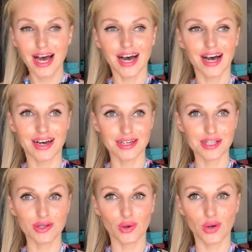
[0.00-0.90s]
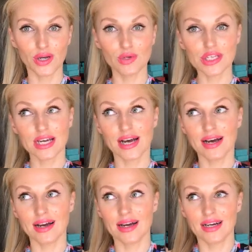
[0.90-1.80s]
Uh, so it was
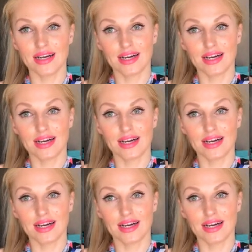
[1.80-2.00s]
uh,